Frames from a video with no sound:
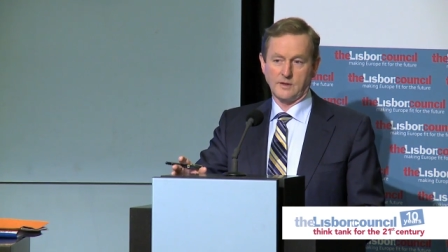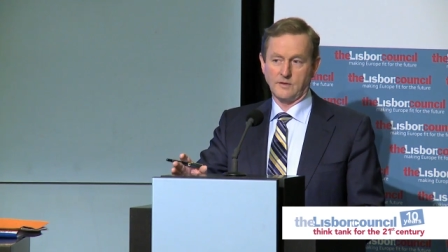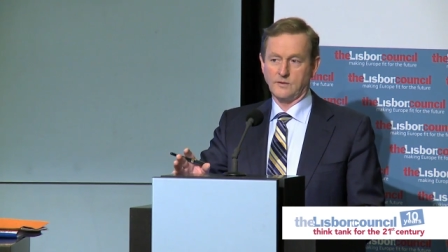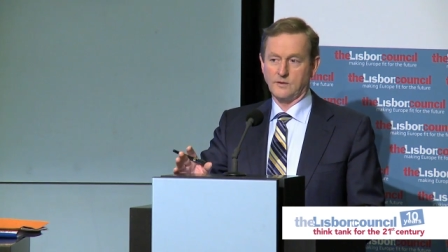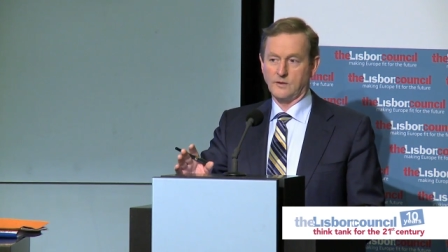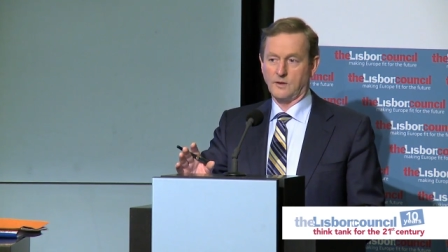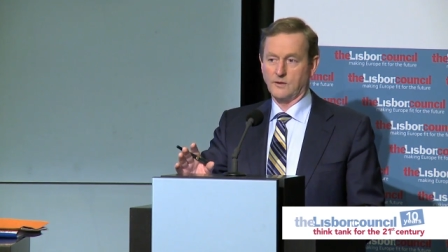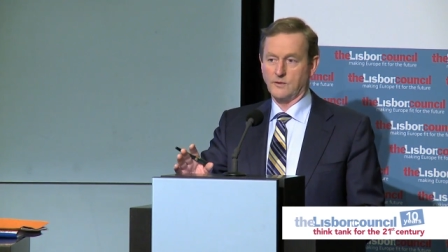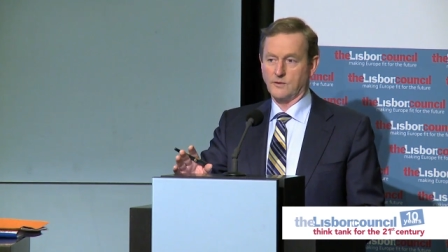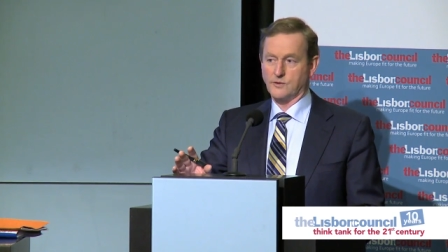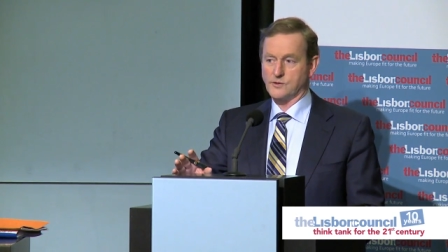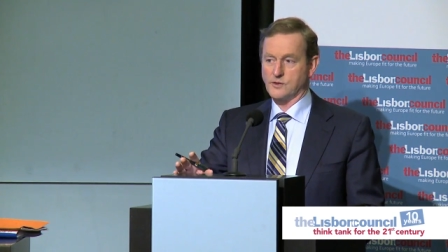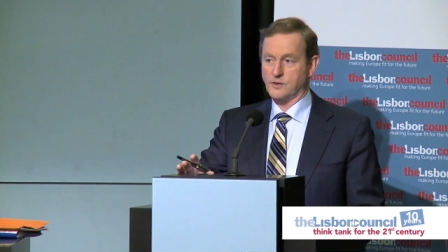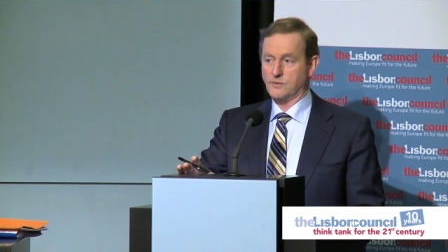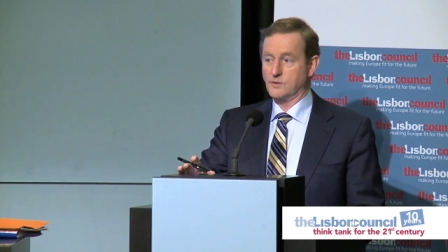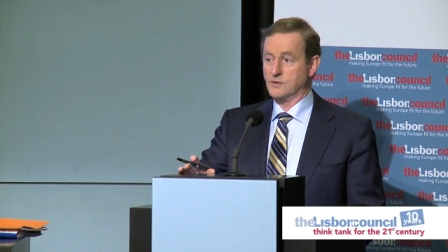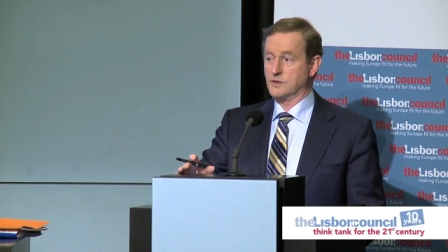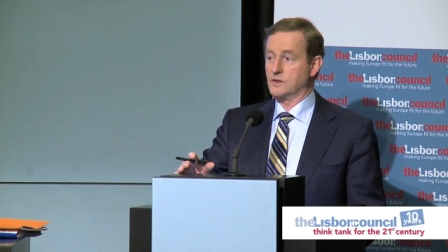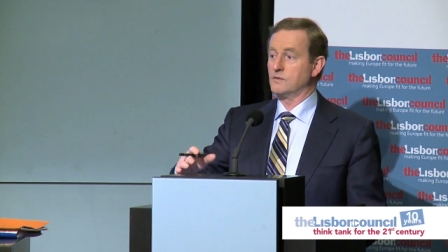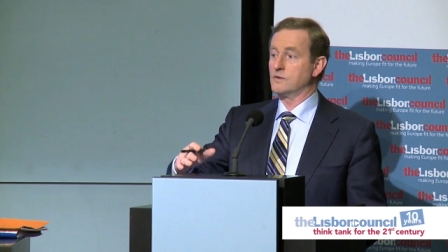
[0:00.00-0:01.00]
given all those
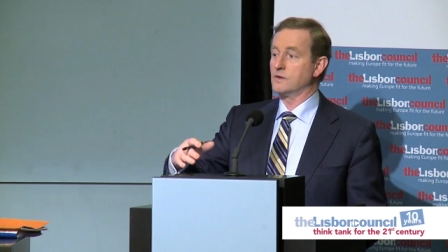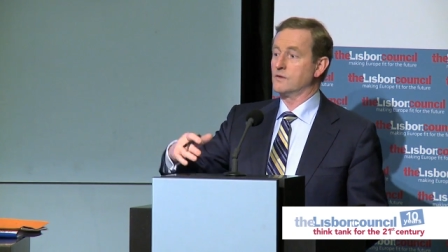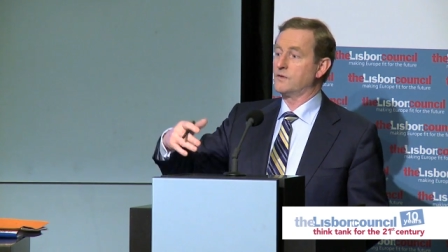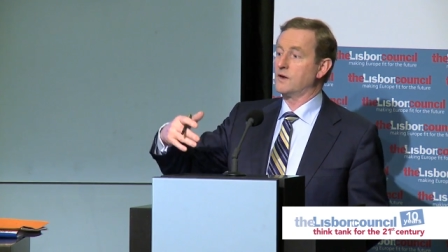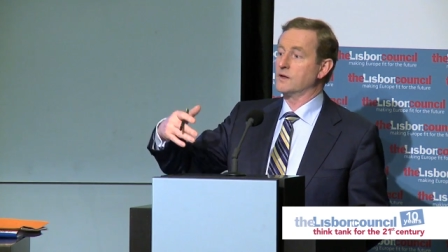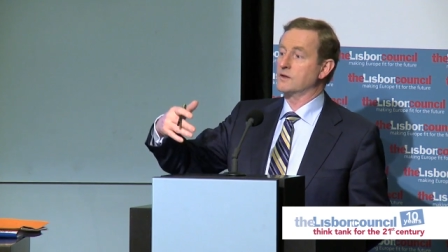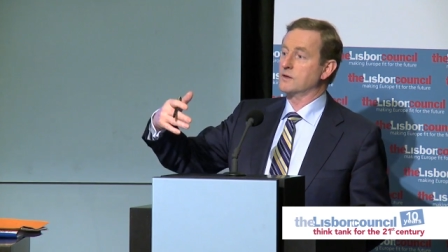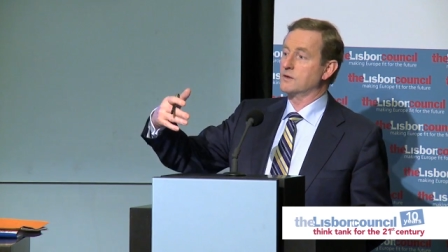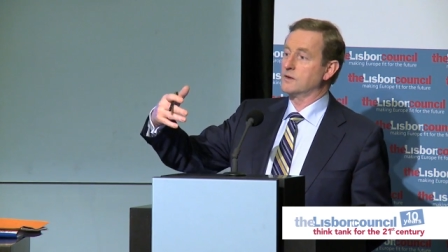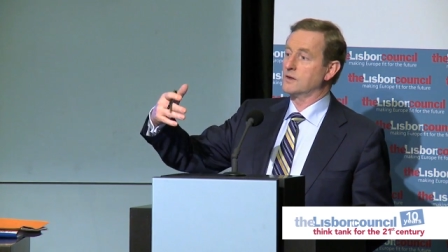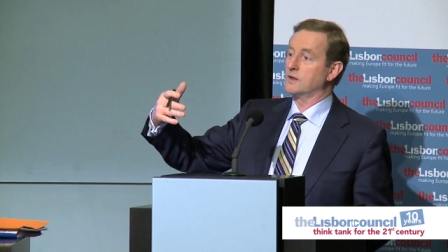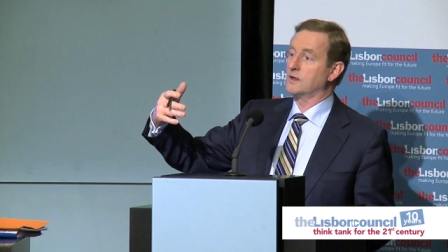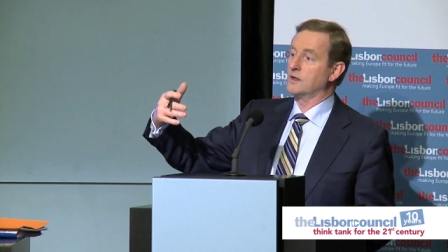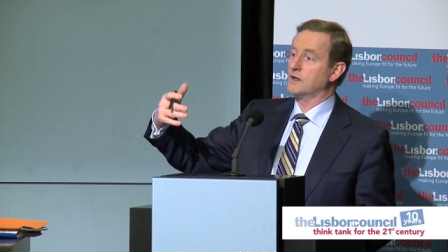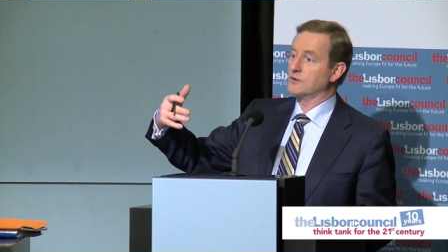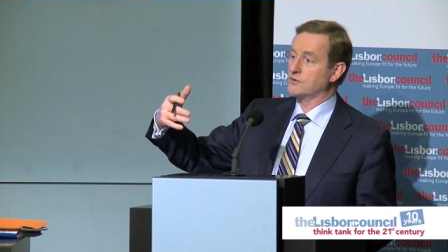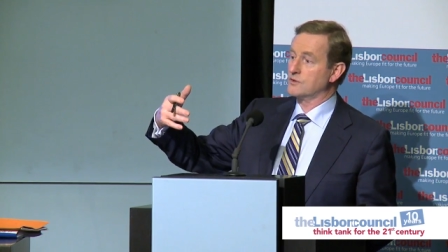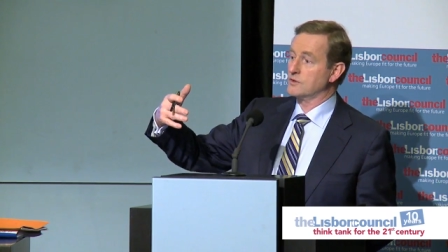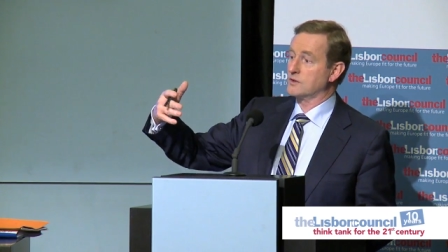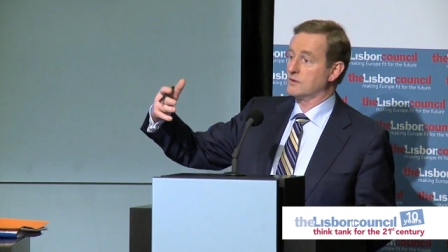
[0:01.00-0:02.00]
numbers, given the fact that the
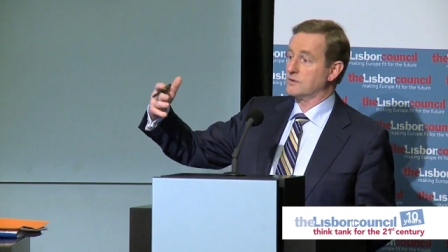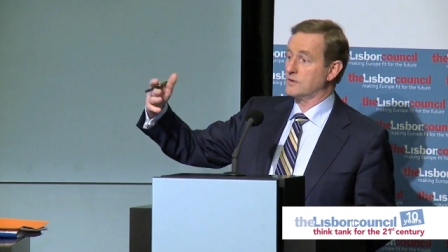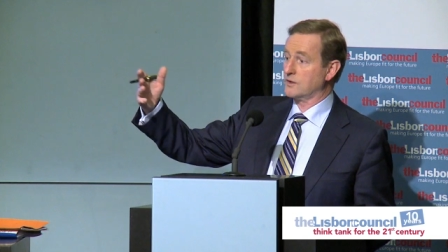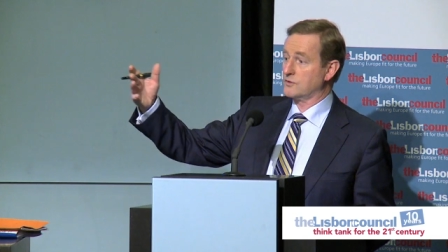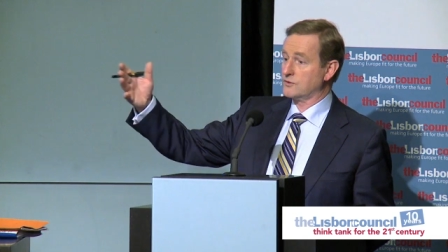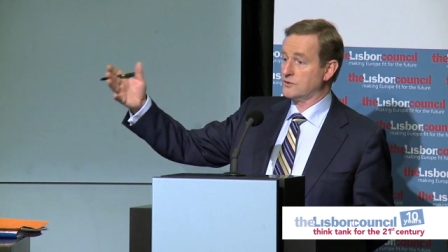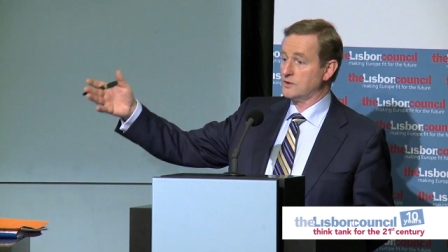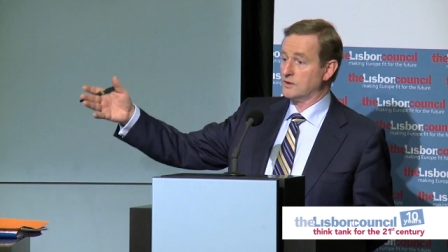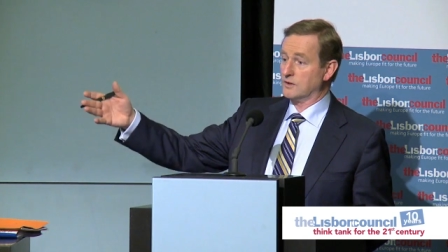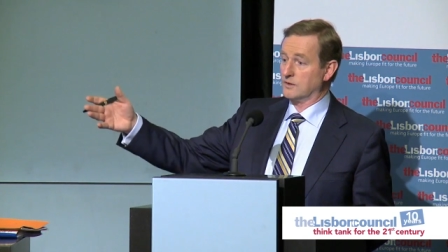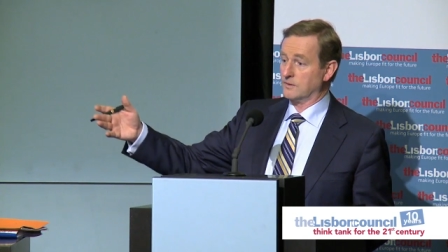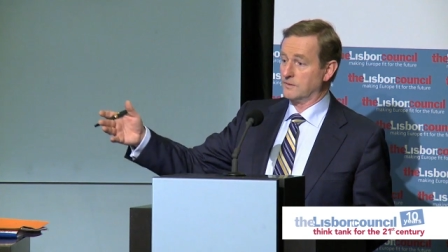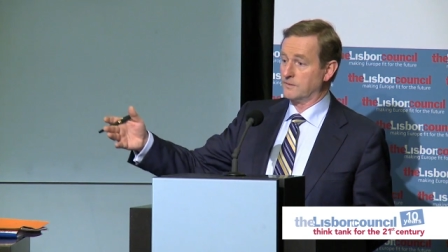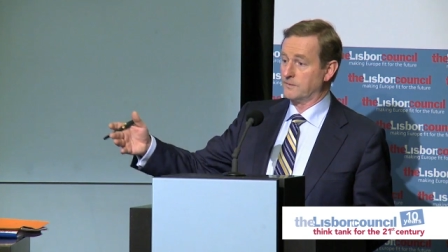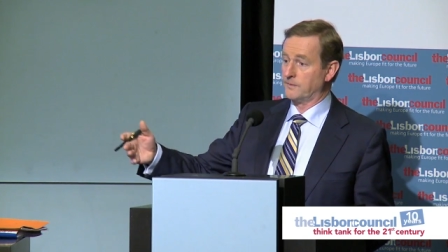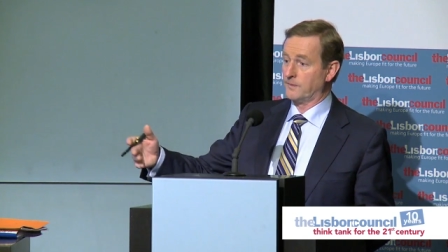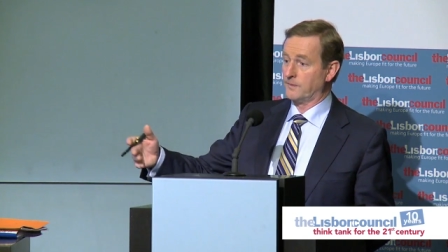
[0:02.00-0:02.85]
elections are next year,